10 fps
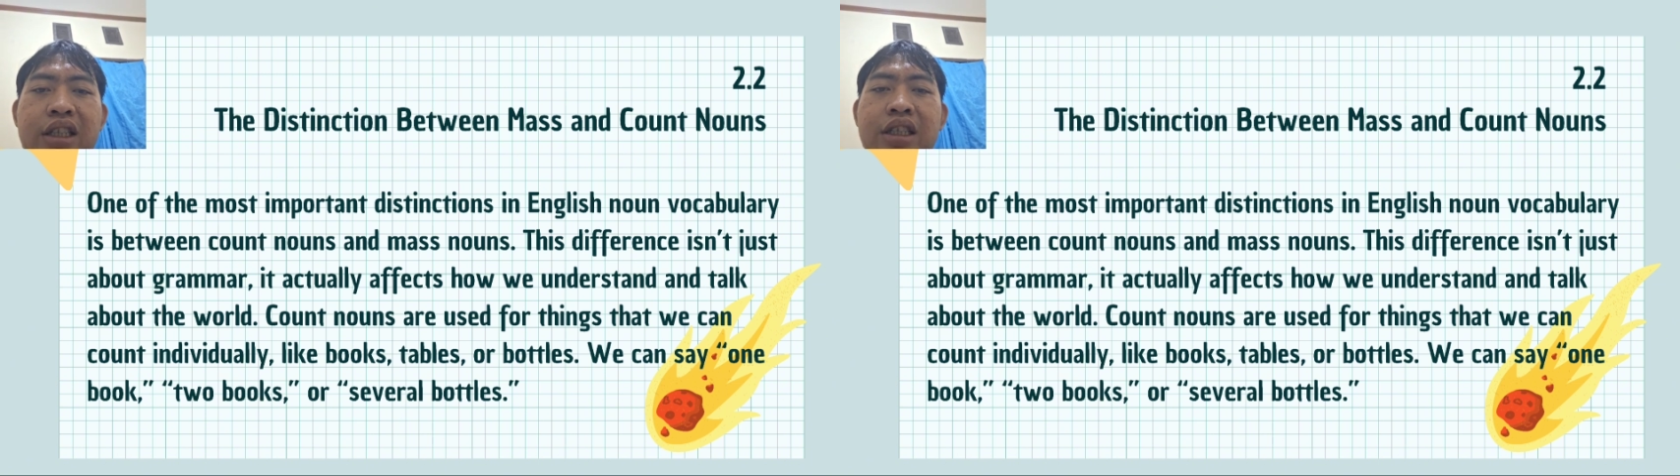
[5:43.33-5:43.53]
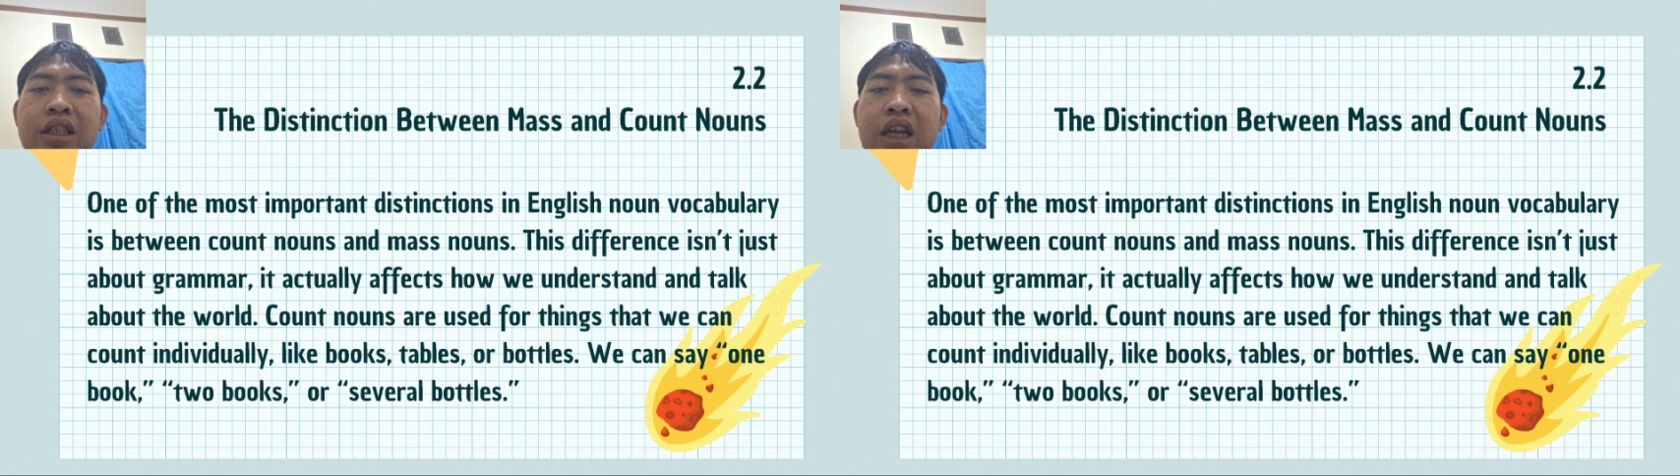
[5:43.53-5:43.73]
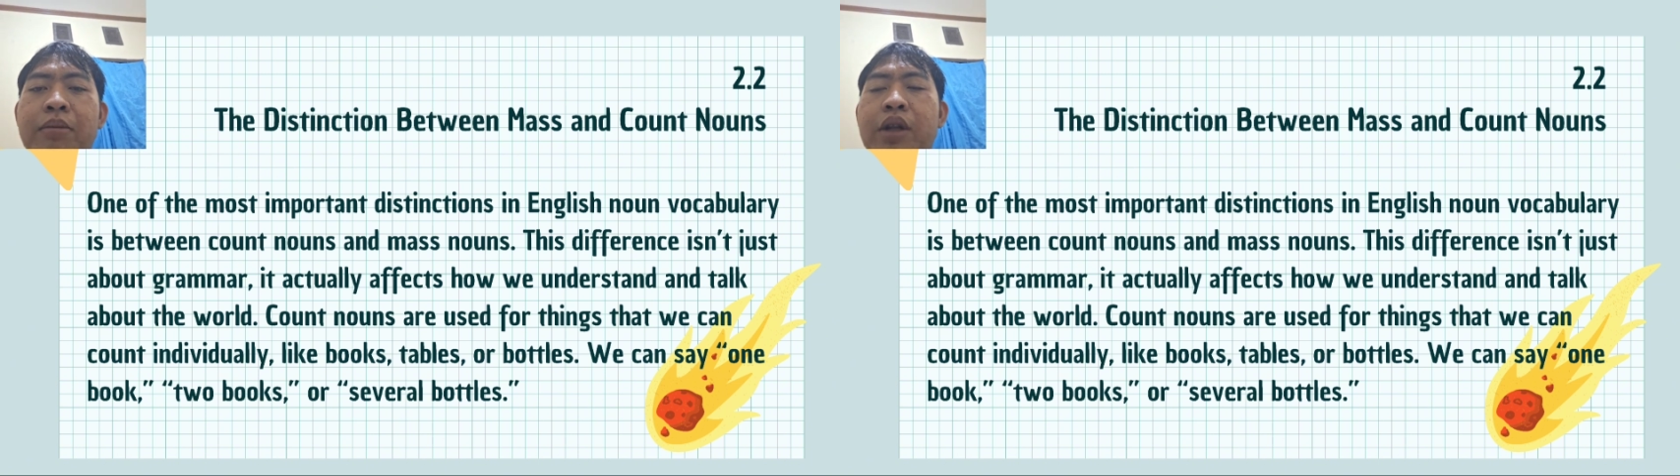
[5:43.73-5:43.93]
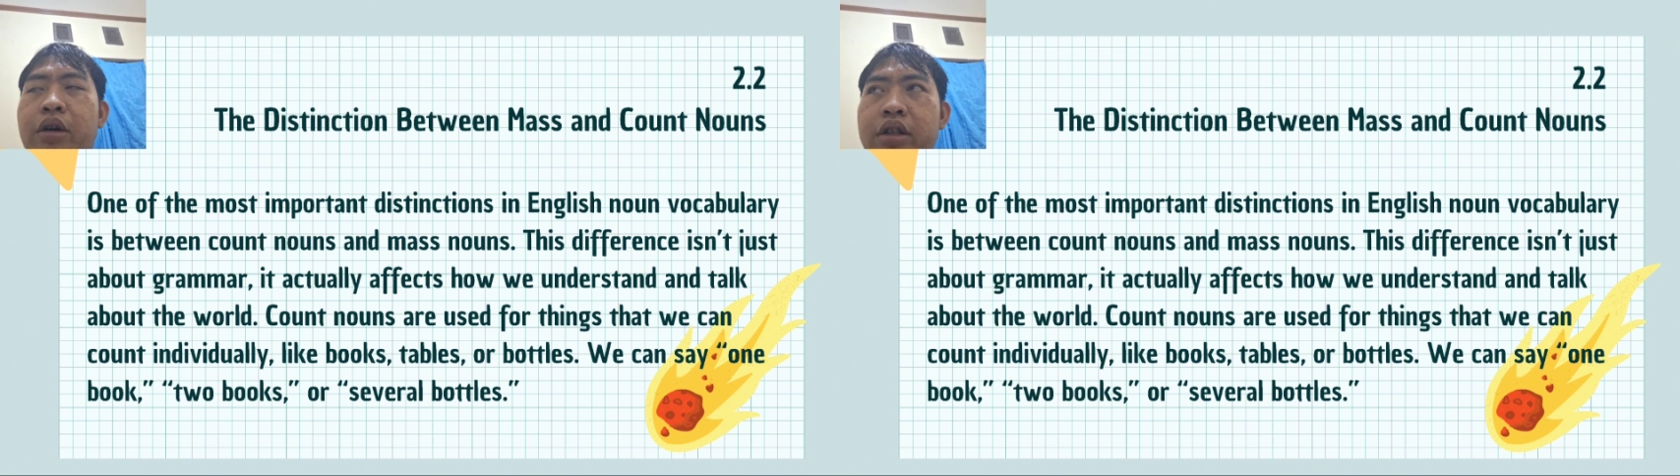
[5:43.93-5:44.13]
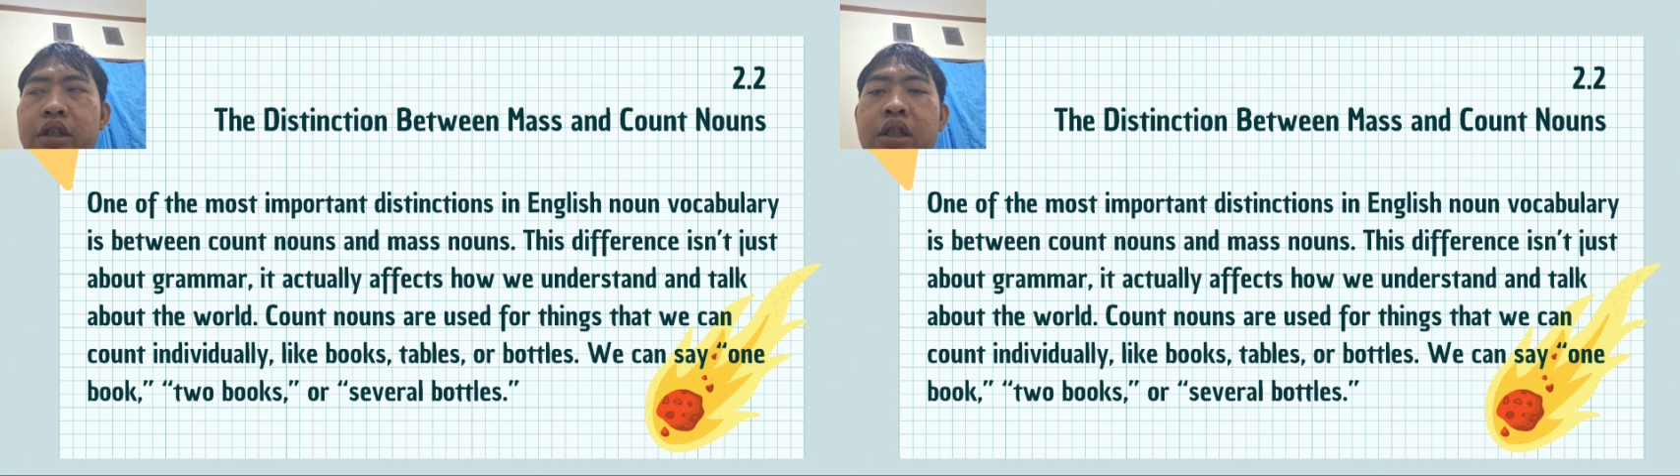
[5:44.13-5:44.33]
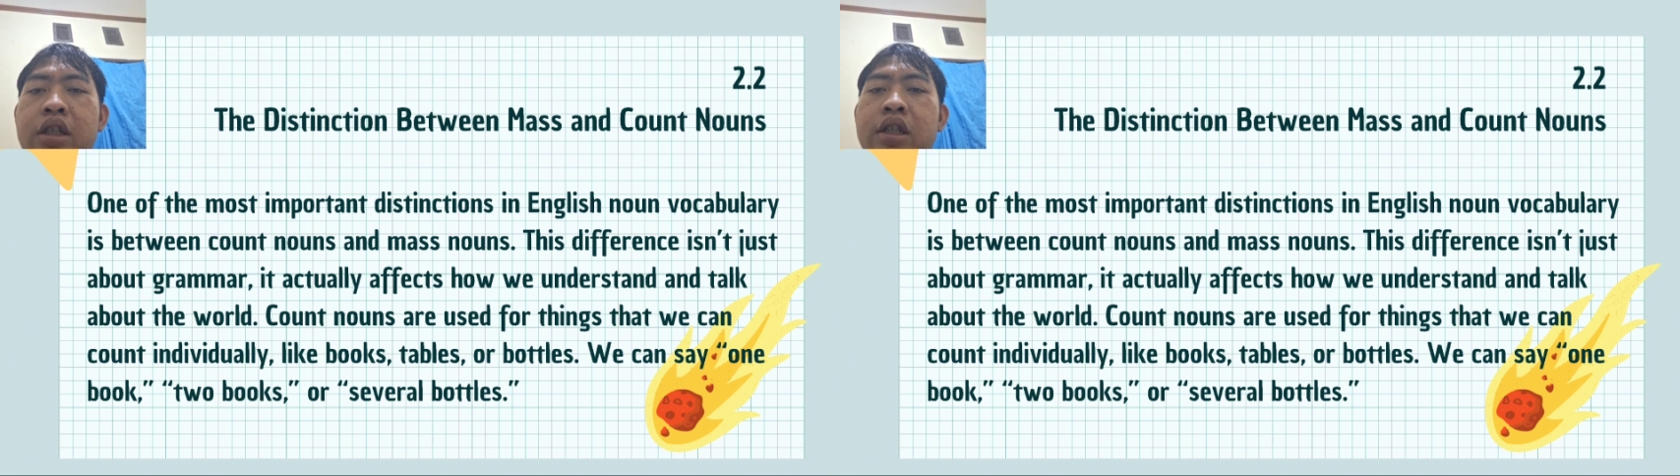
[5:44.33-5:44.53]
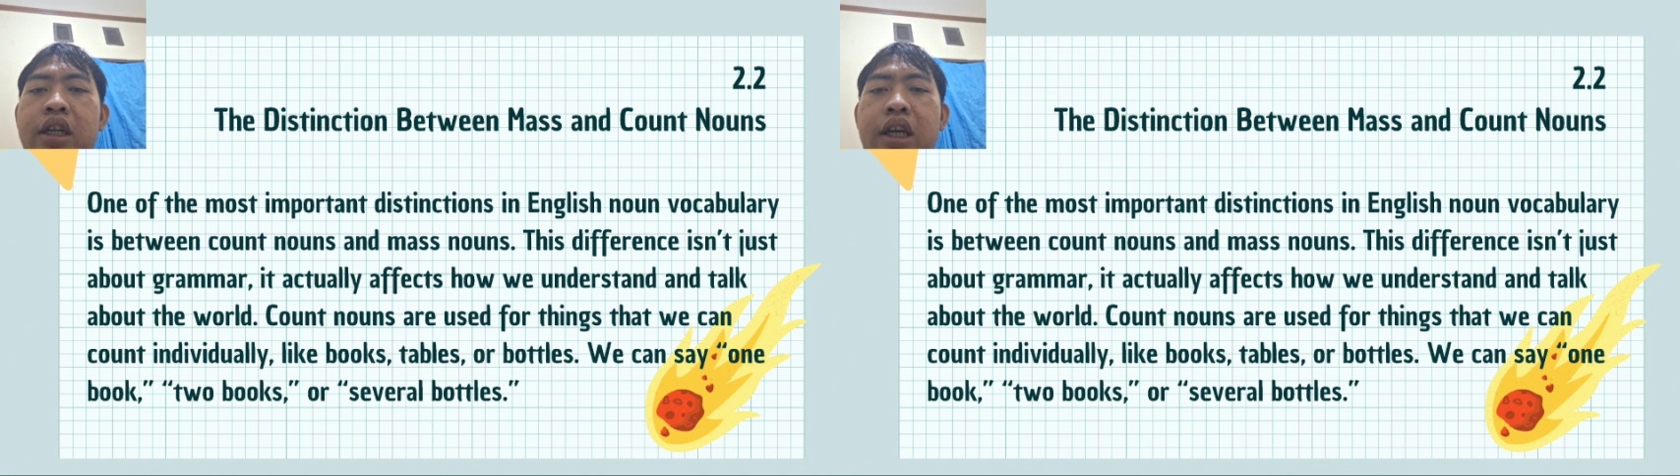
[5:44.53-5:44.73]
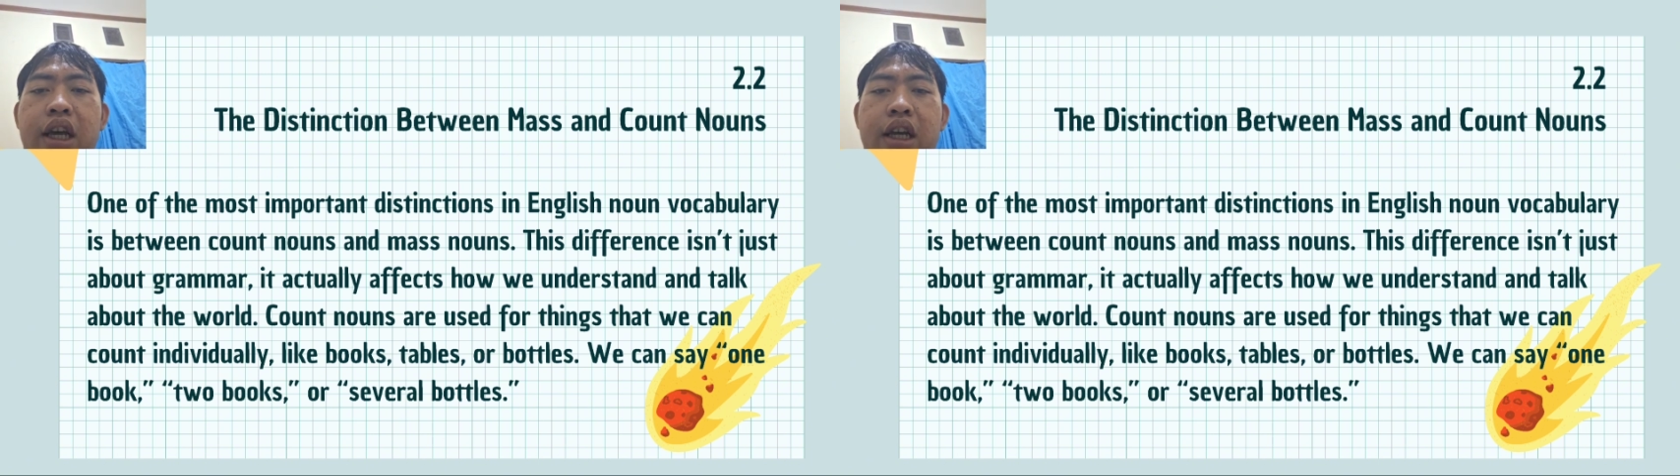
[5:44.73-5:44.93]
Some nouns
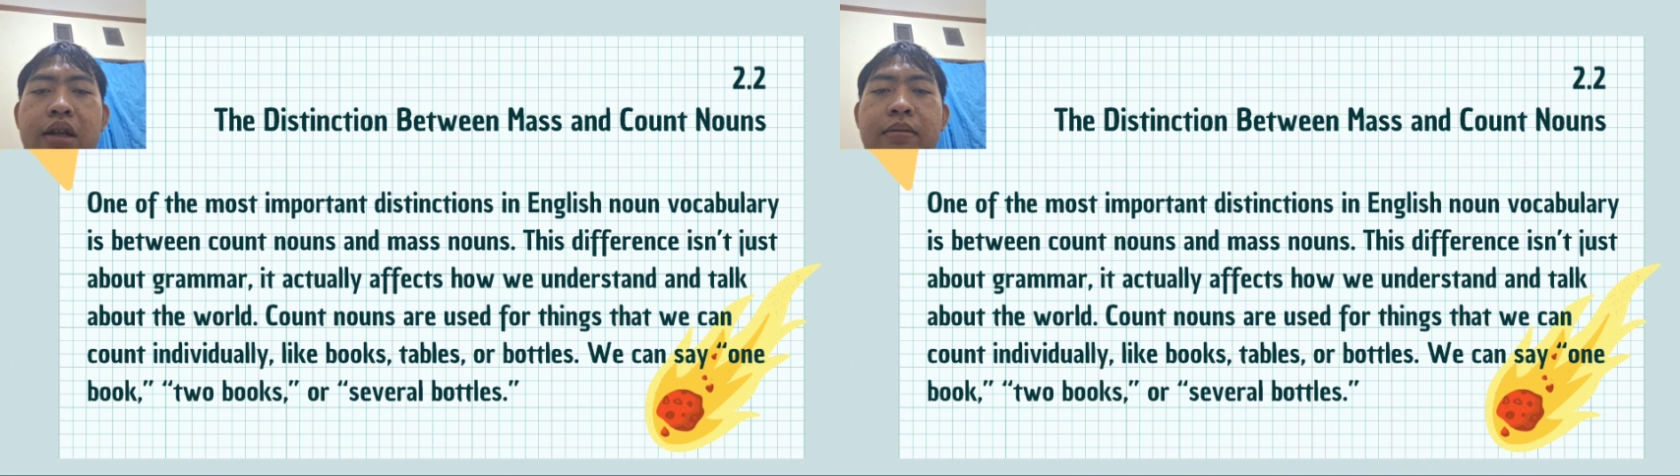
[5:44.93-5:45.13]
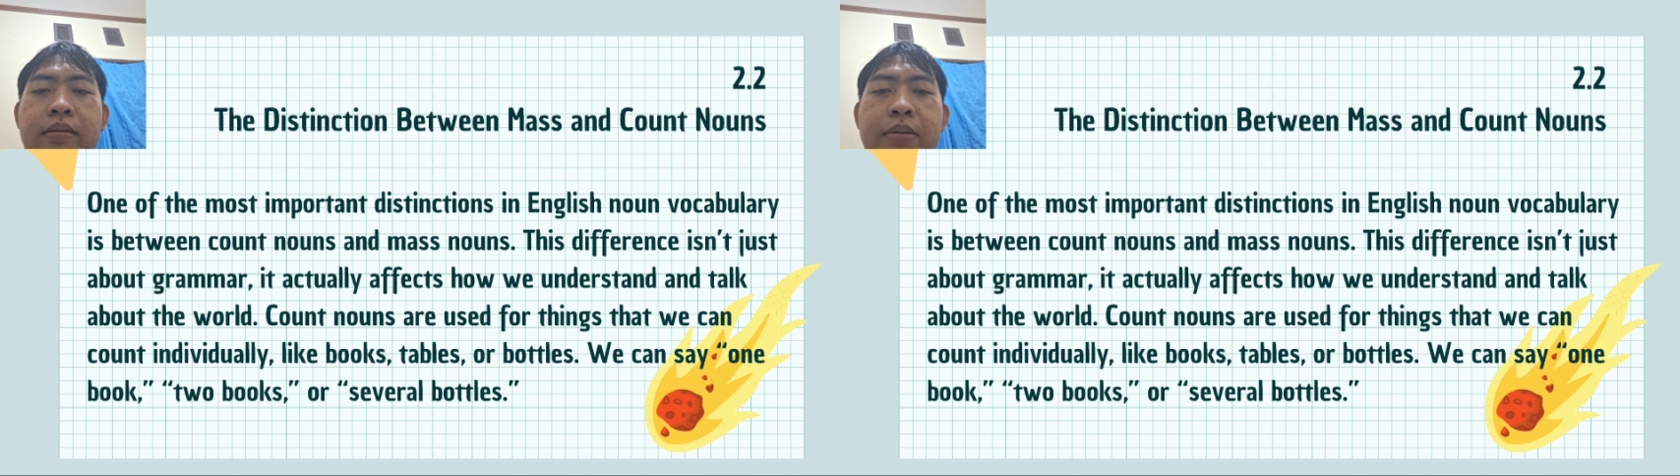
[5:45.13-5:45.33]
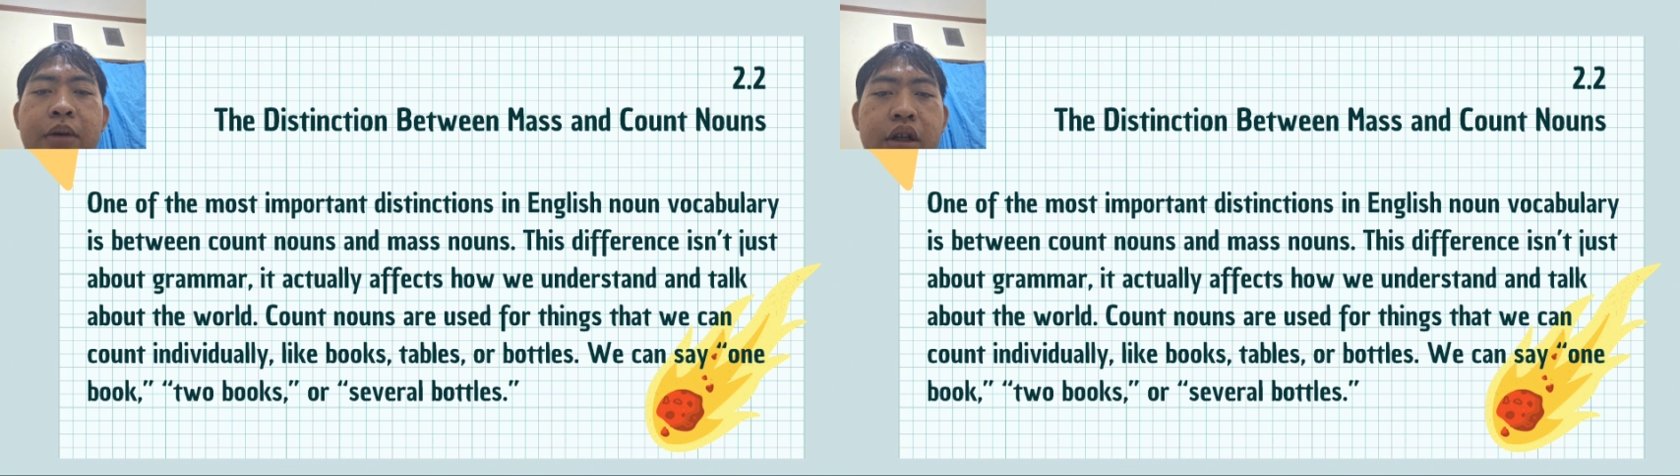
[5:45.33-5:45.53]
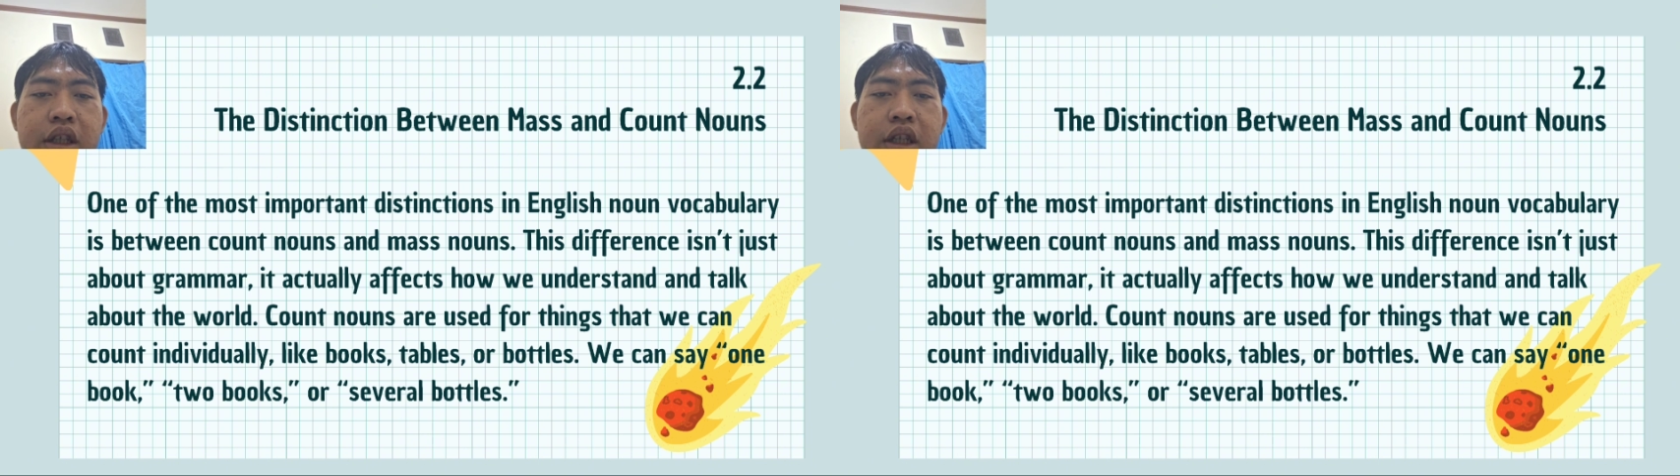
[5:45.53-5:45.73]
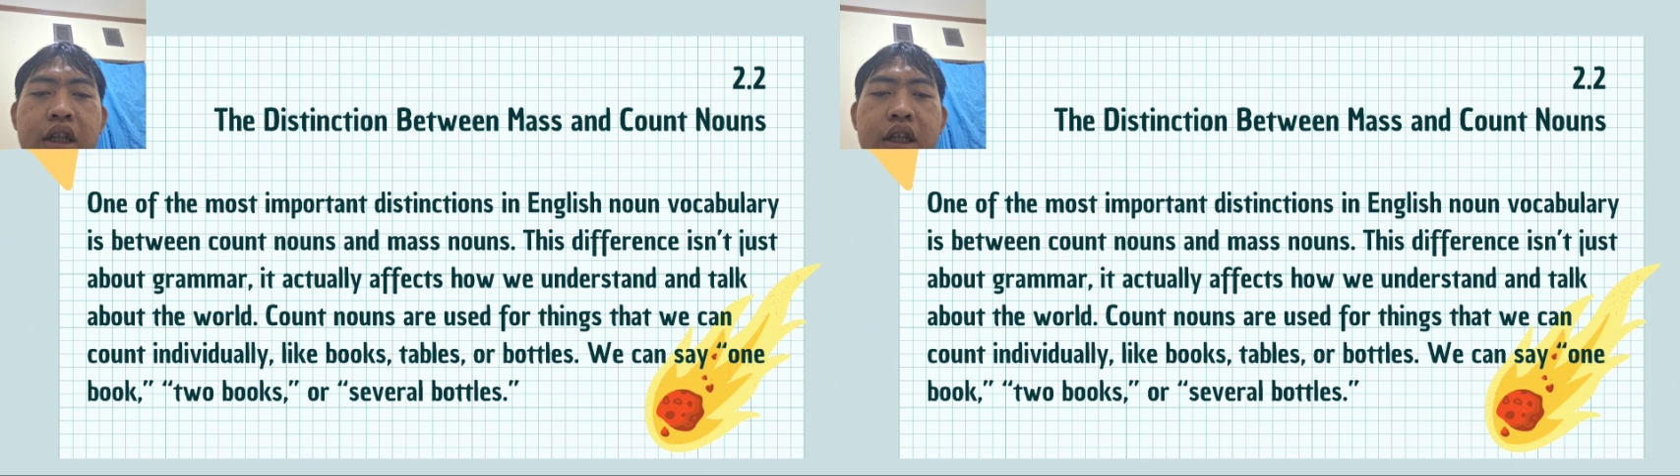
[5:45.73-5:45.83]
can be both